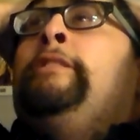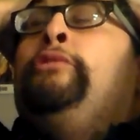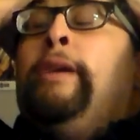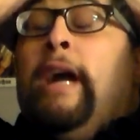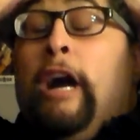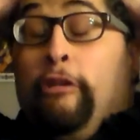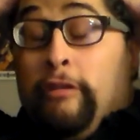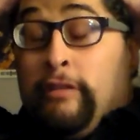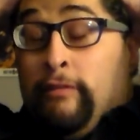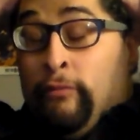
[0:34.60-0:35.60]
Three
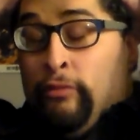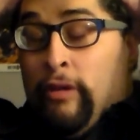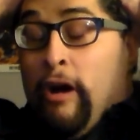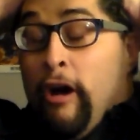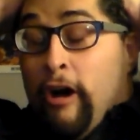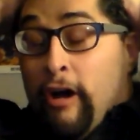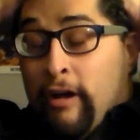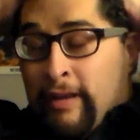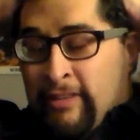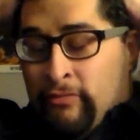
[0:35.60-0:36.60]
hours of
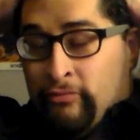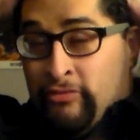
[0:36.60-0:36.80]
Raw is